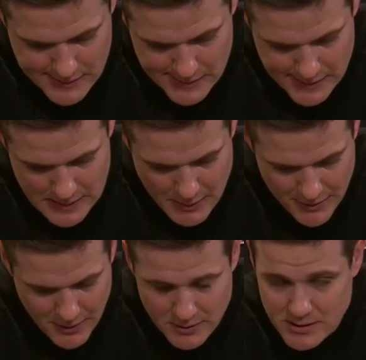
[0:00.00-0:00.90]
I
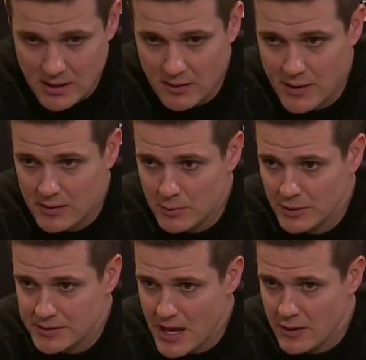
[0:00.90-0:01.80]
thought Jared
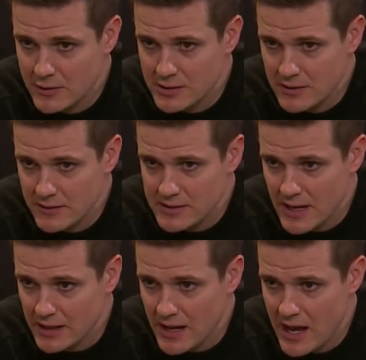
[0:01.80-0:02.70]
Vanderbilt's energy in the
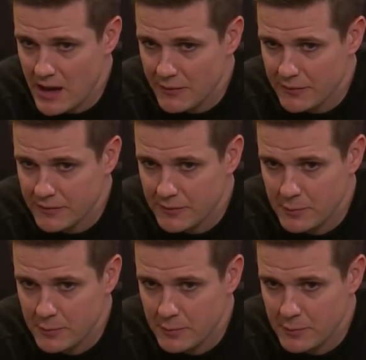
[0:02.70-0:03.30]
second half,